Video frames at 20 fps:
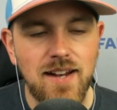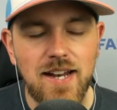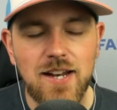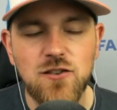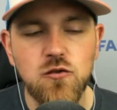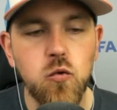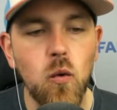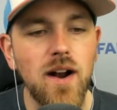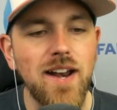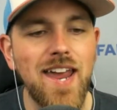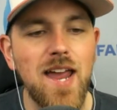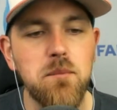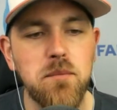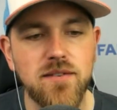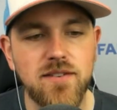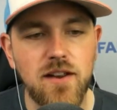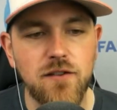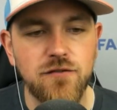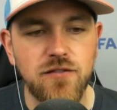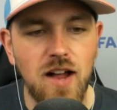and a twenty-eight
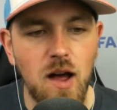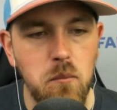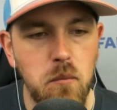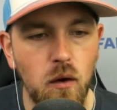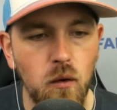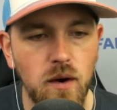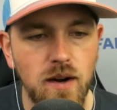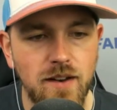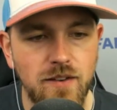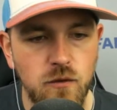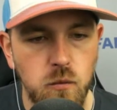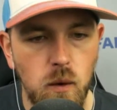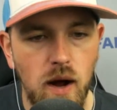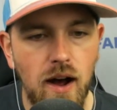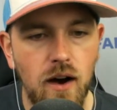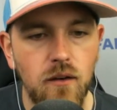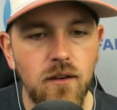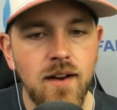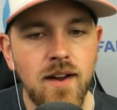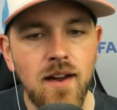percent fly ball rate as
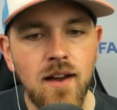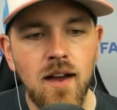well.